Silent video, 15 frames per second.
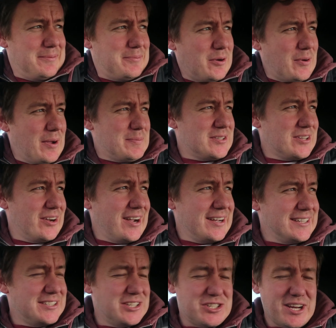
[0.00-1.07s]
My website,
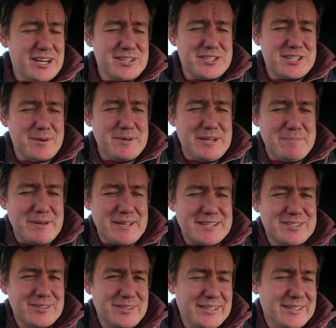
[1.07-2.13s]
I need to change so many
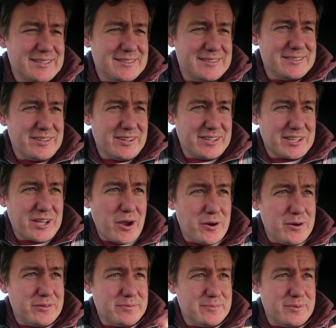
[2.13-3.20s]
bits on it. Like the
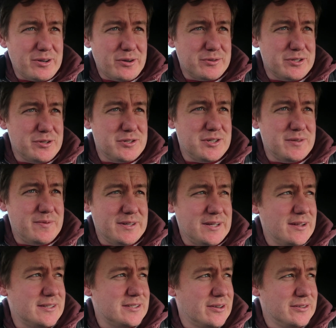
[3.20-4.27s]
code for my old YouTube
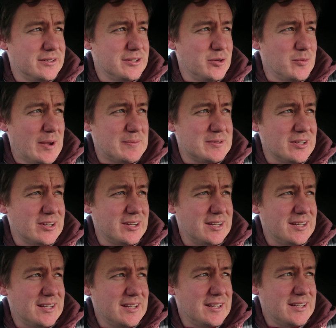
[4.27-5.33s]
video to go on the new
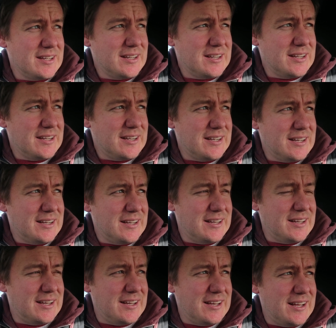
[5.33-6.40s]
website.
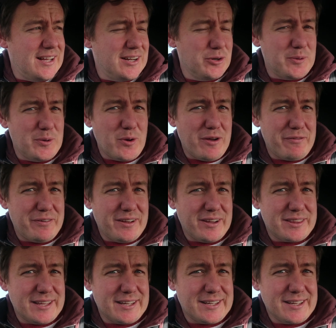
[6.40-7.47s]
It'll be worth it,
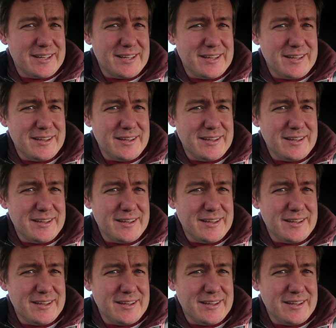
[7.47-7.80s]
I think.